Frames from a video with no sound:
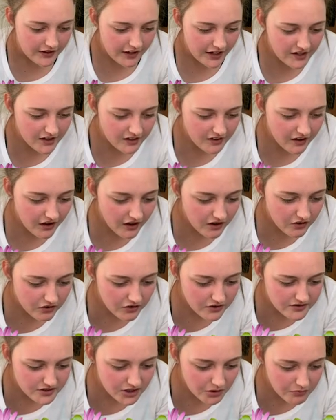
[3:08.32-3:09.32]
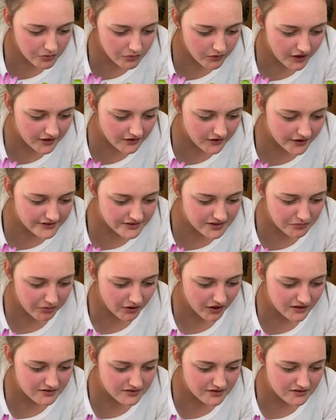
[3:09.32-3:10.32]
Can a car cross double white lines to
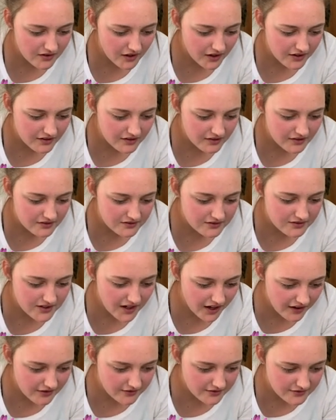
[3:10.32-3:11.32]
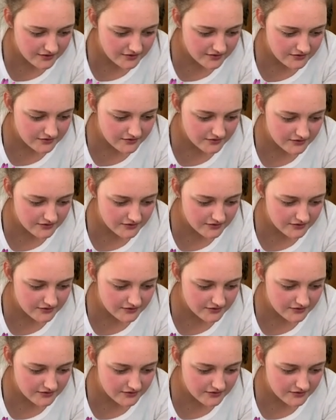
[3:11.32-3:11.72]
pass a cyclist? Yes.